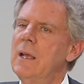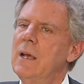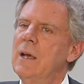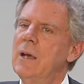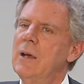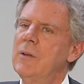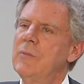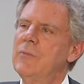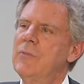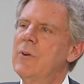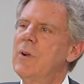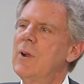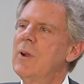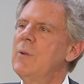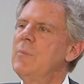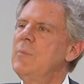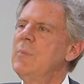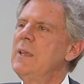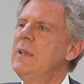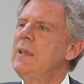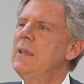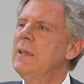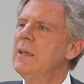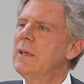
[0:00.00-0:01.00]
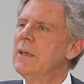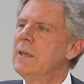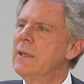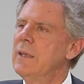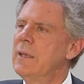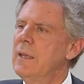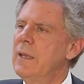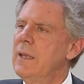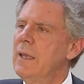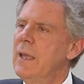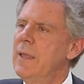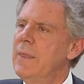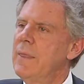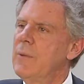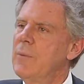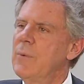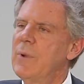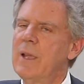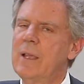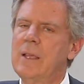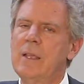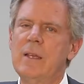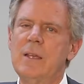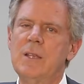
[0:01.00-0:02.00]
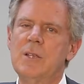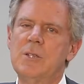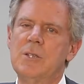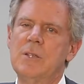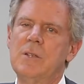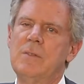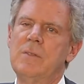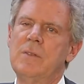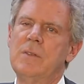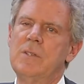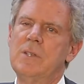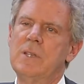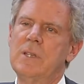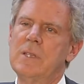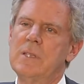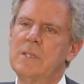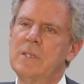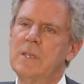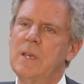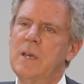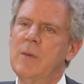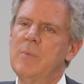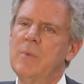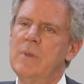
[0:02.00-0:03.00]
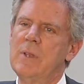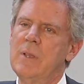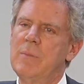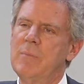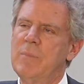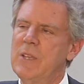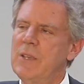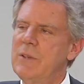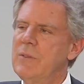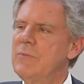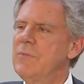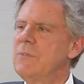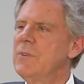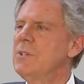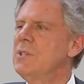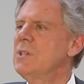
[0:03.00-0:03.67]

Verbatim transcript: uh, for Armenia and the recognition of the genocide, but, but for